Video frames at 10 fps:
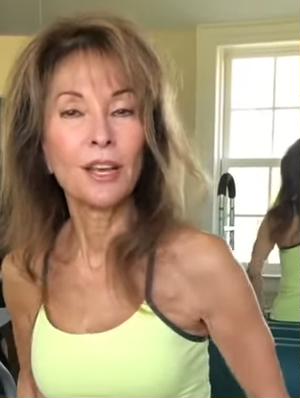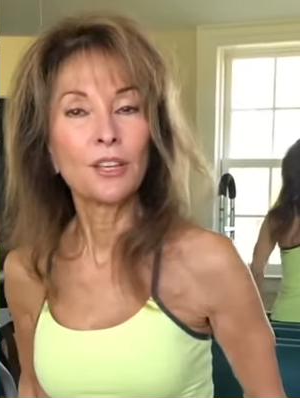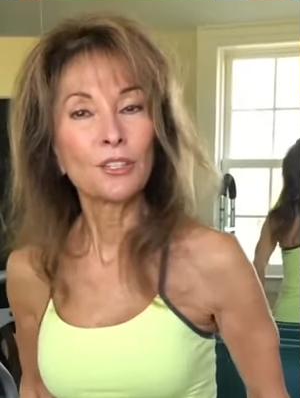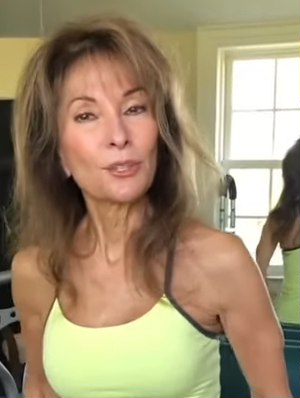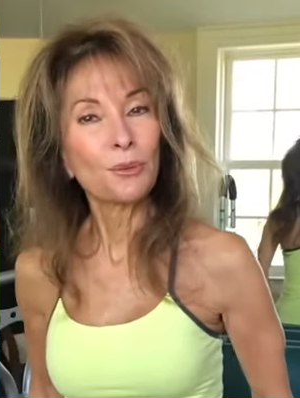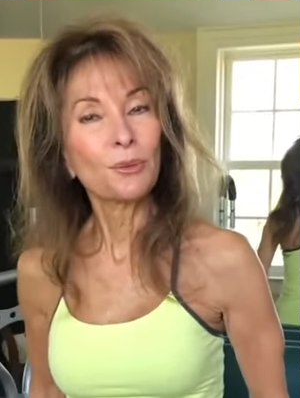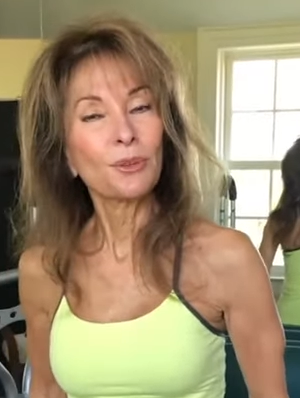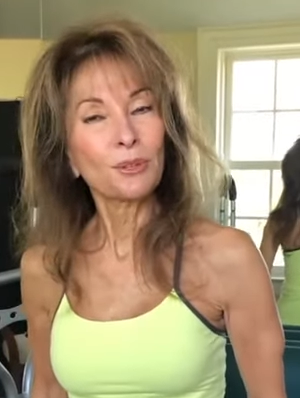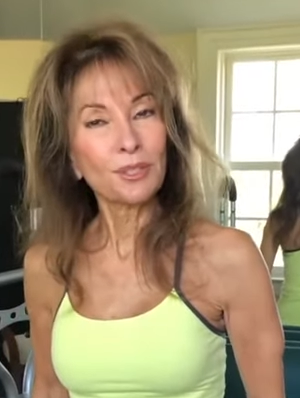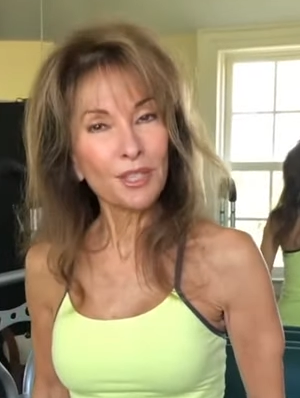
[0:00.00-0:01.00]
So
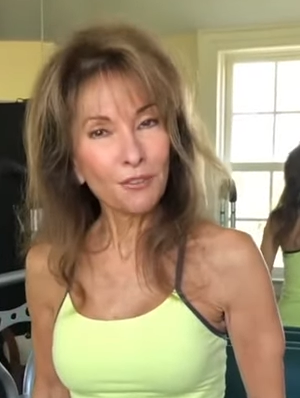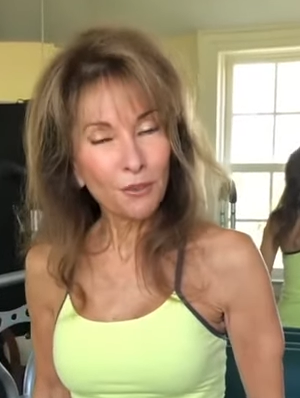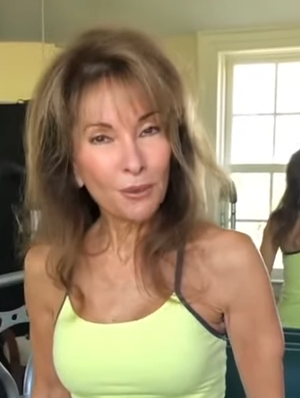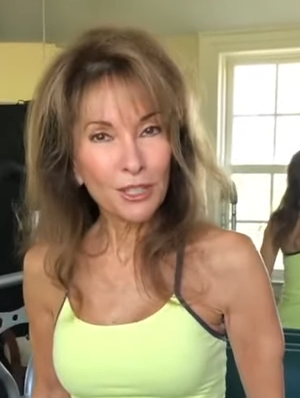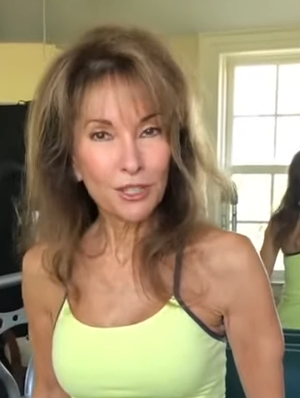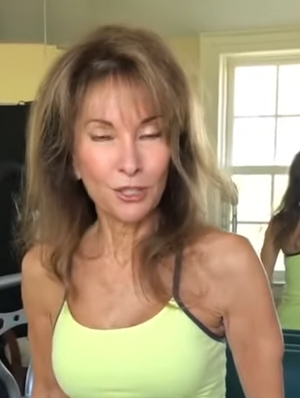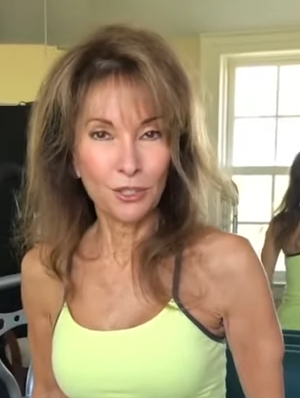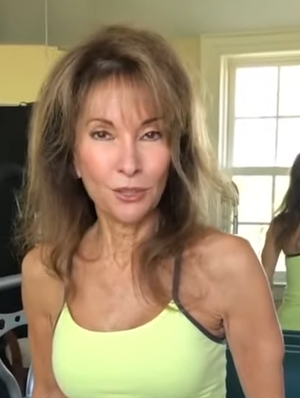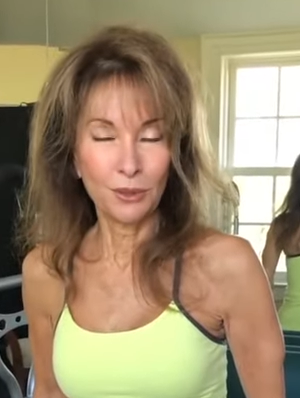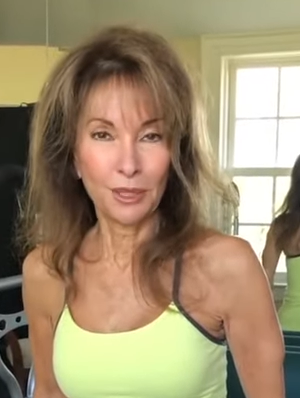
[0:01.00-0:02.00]
there are several ways to
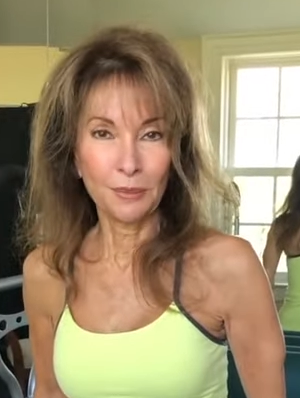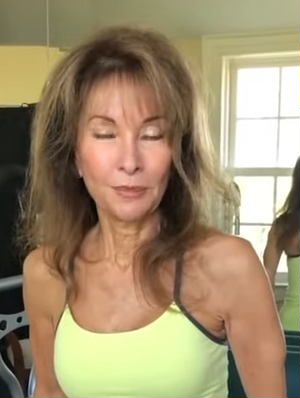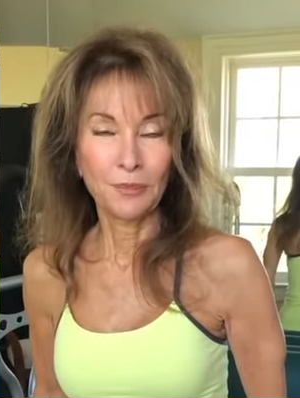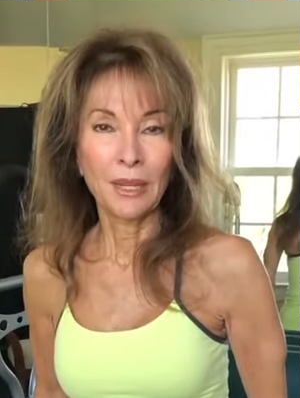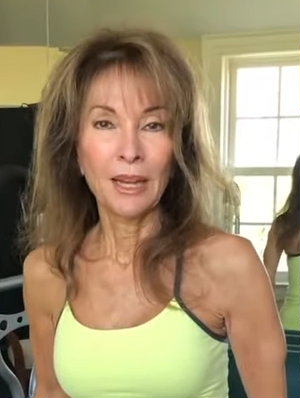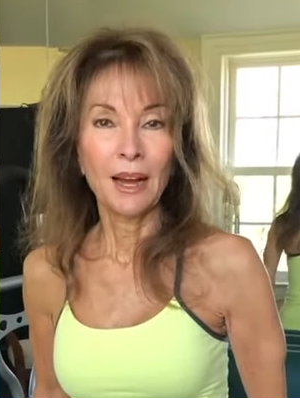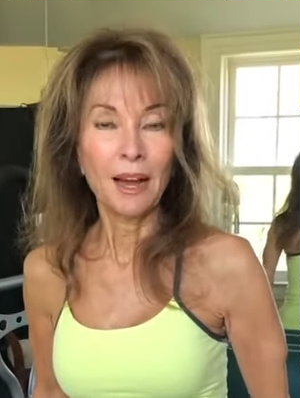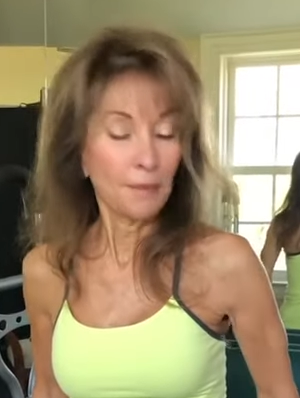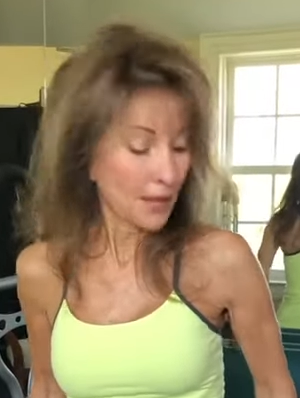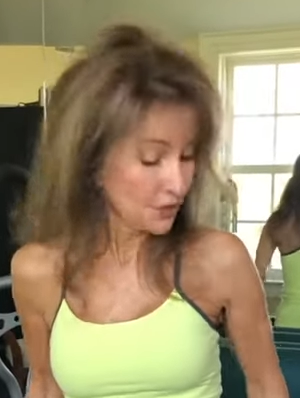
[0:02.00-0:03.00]
do it.
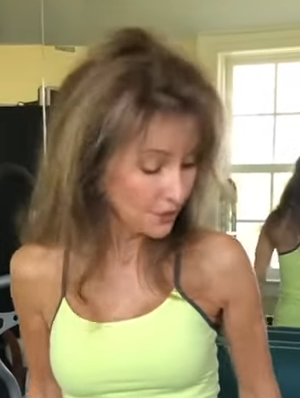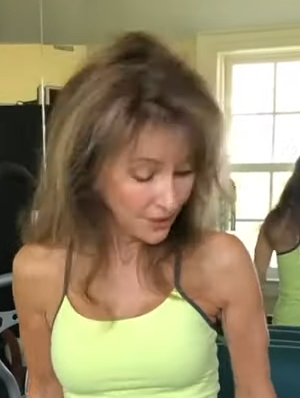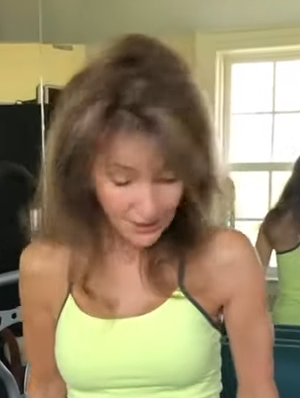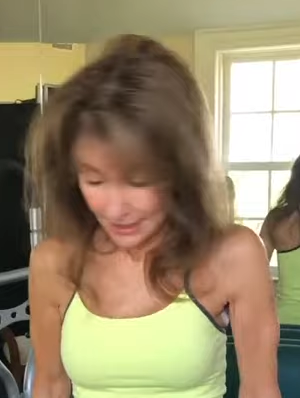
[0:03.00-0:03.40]
As you can